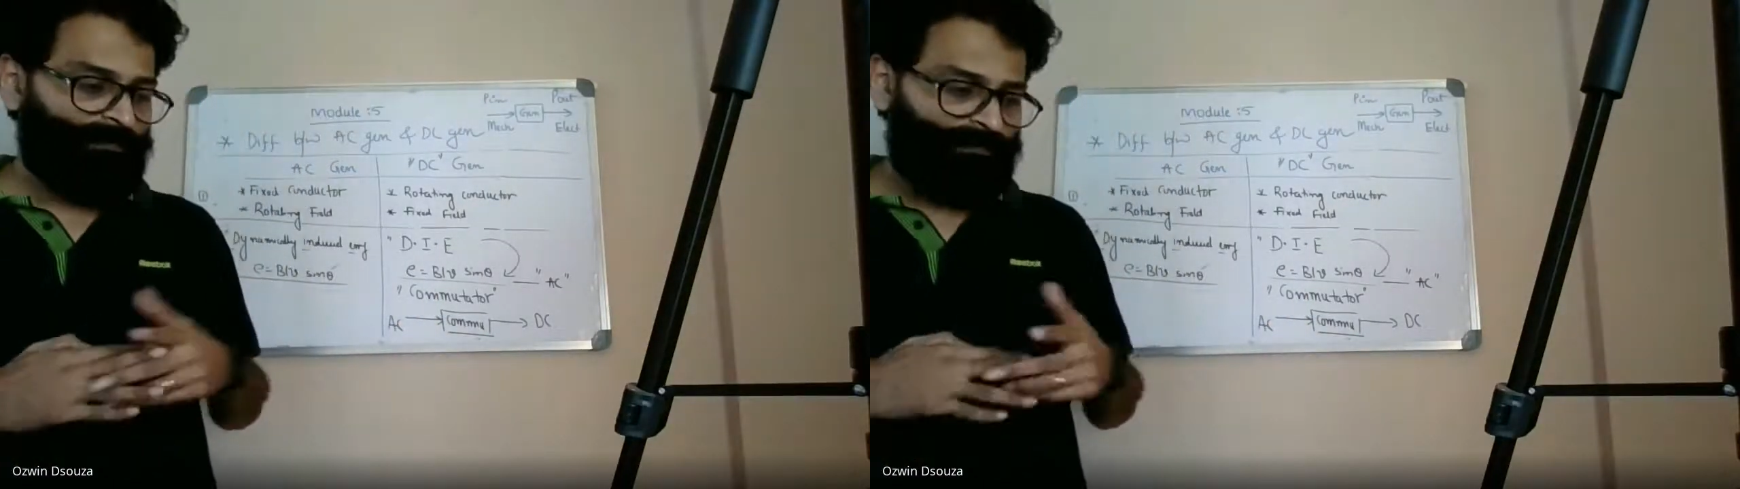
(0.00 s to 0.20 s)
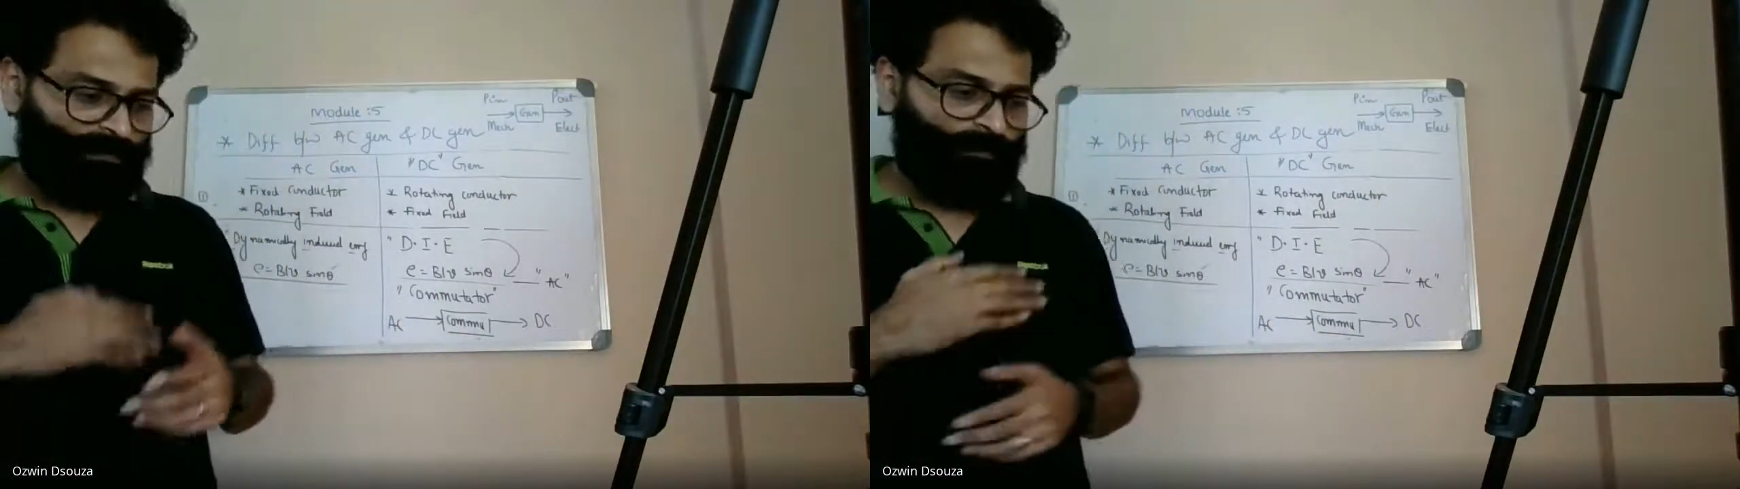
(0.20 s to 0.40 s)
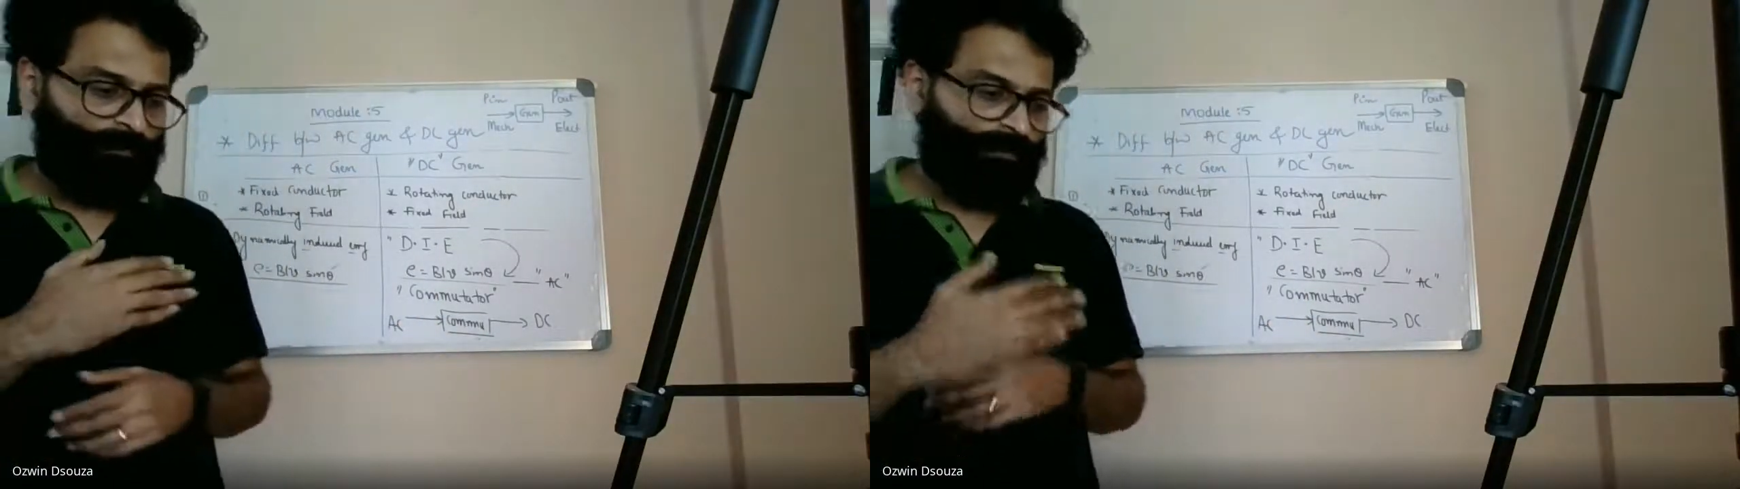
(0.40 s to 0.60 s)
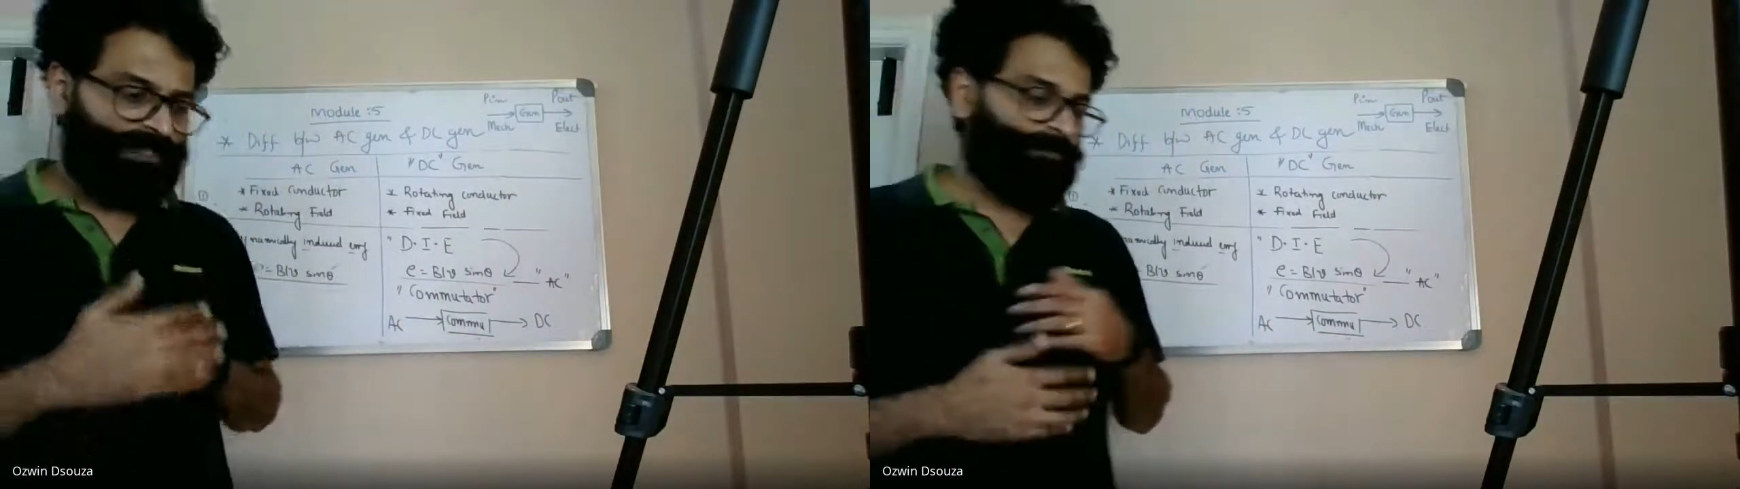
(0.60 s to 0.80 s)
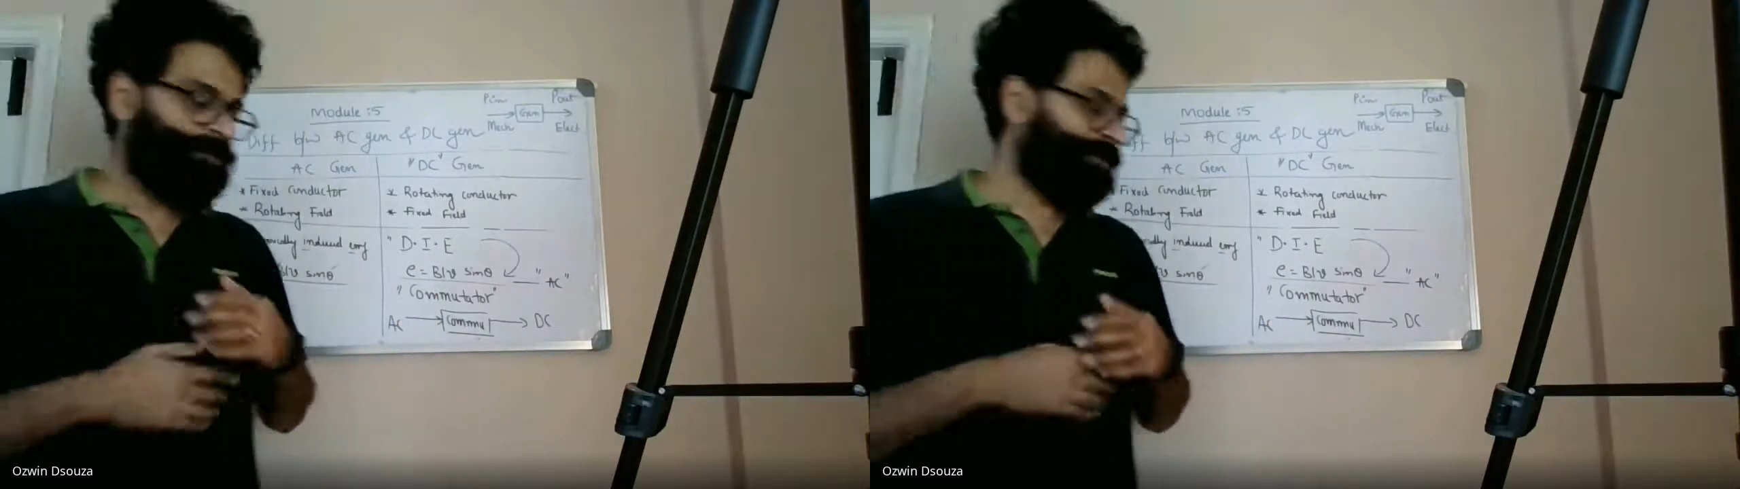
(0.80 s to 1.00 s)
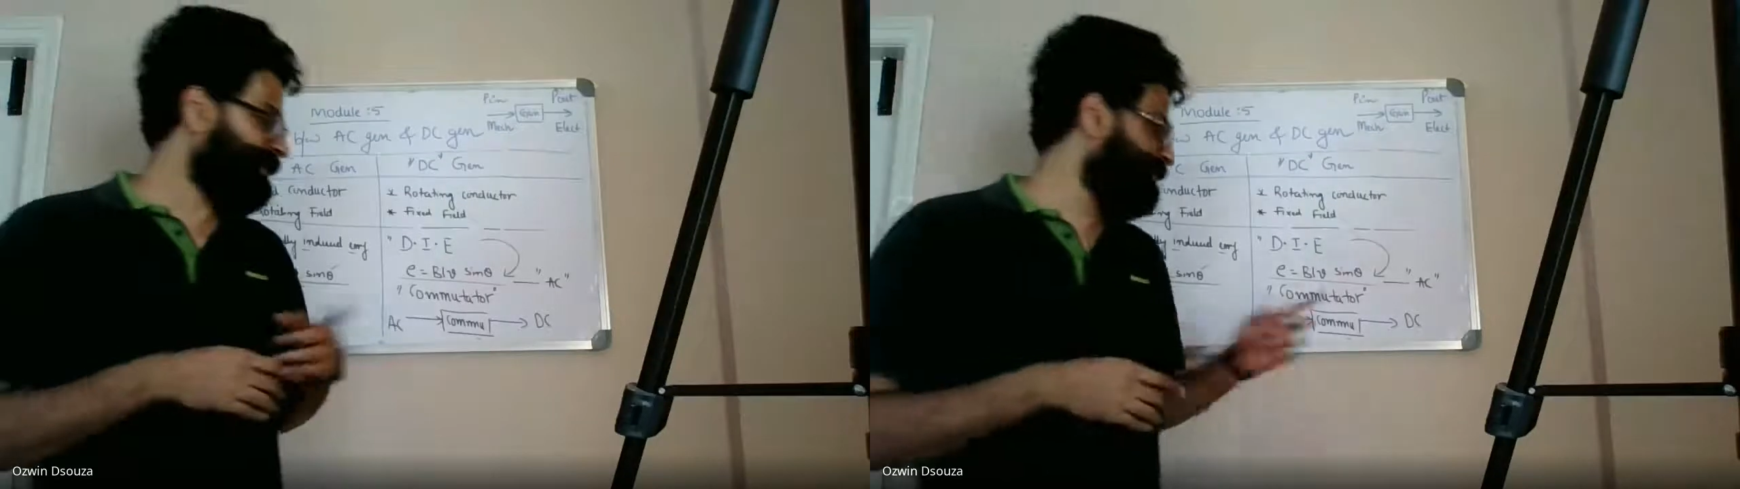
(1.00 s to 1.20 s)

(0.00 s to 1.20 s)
So with a process